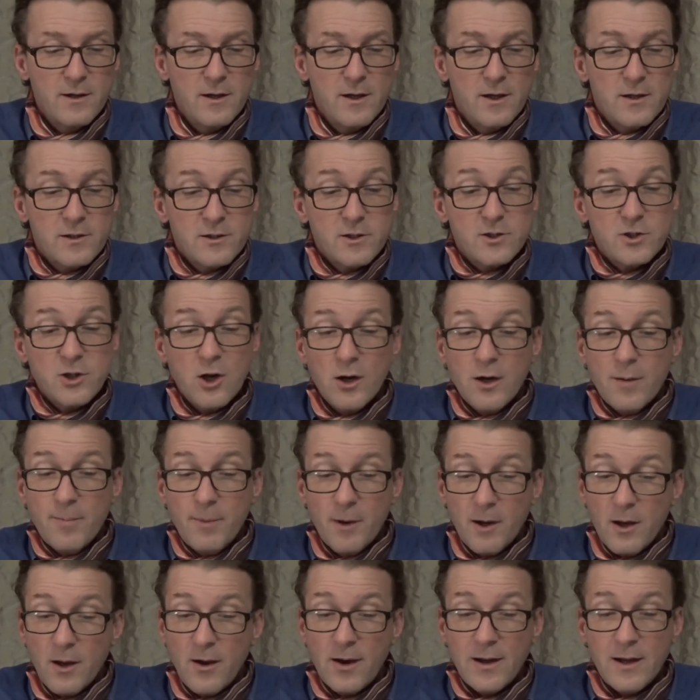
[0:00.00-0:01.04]
So Charlie
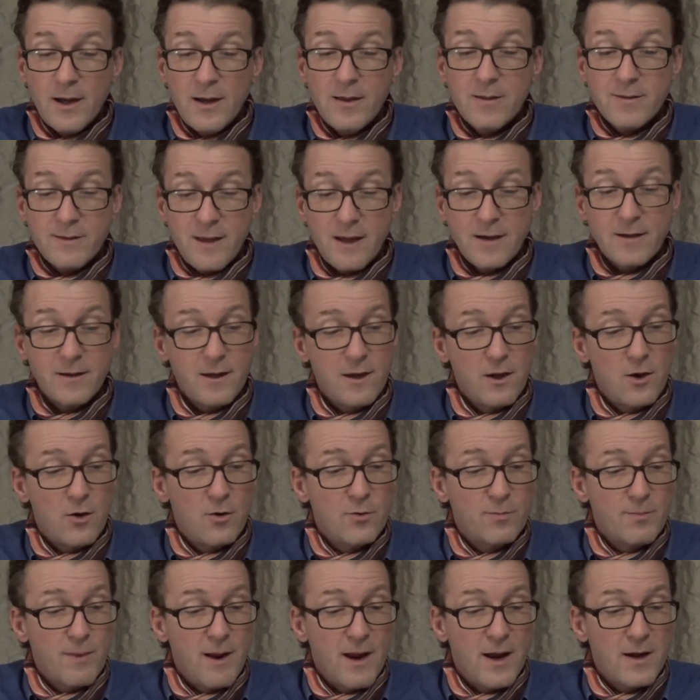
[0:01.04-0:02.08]
politely thanked the
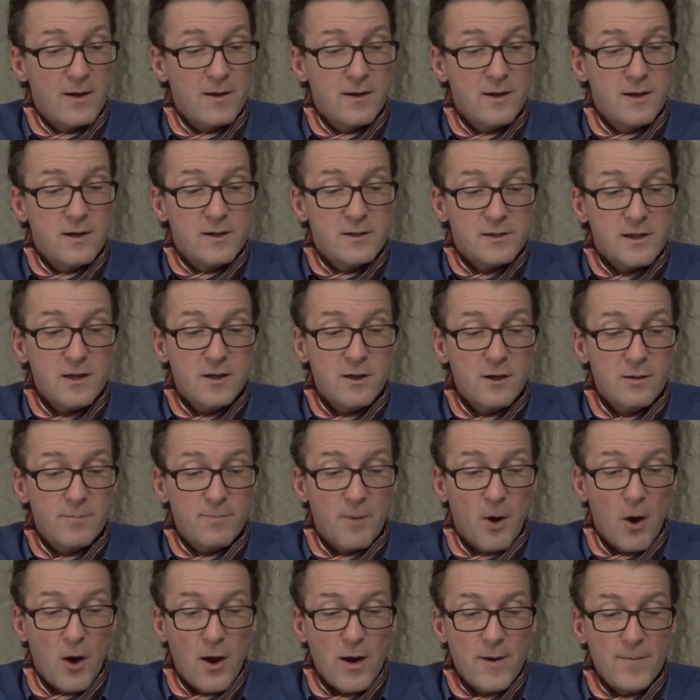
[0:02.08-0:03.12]
old man, said
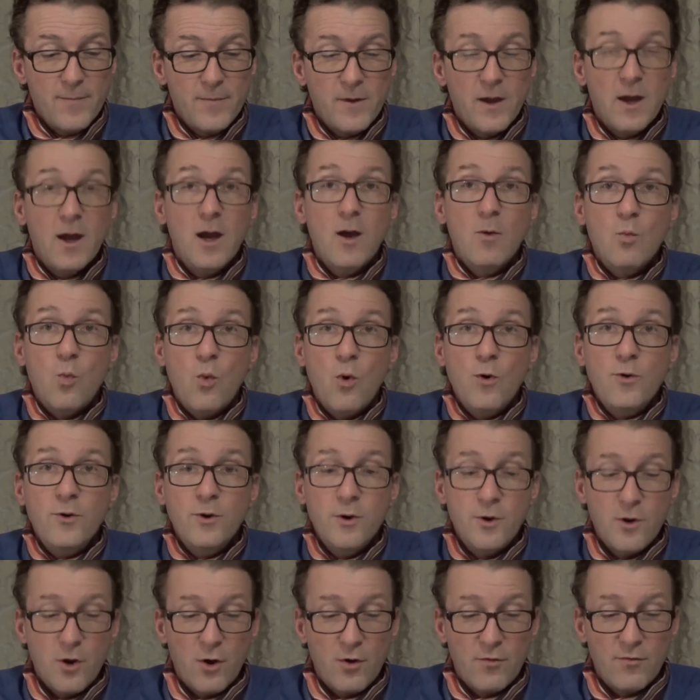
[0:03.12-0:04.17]
goodbye, and
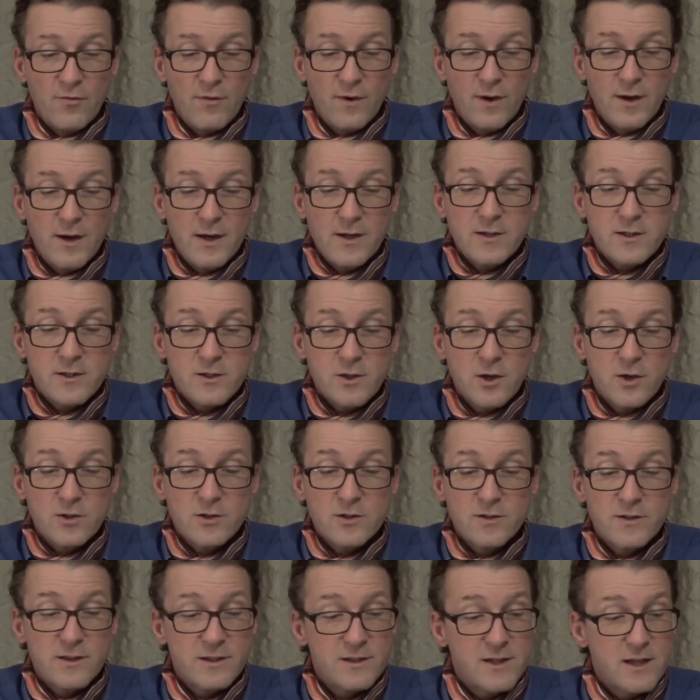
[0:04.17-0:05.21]
wandered off in search
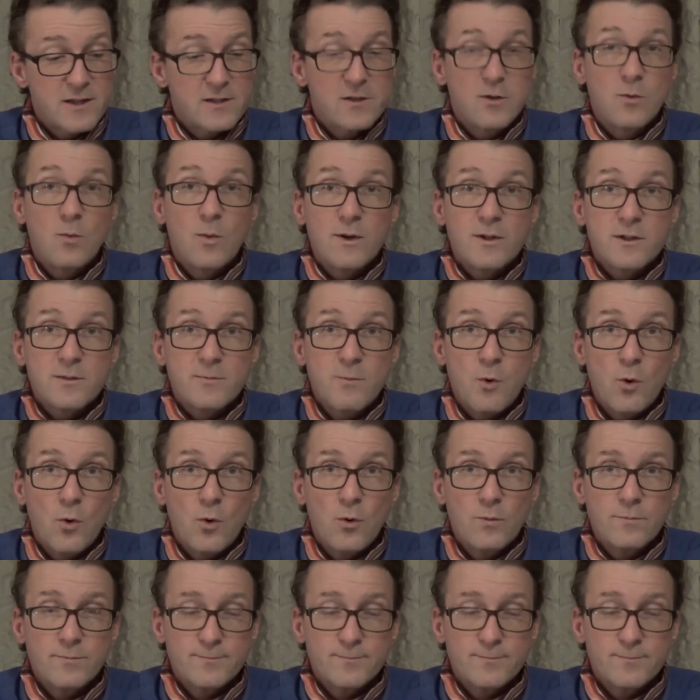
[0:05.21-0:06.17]
of the desert once more.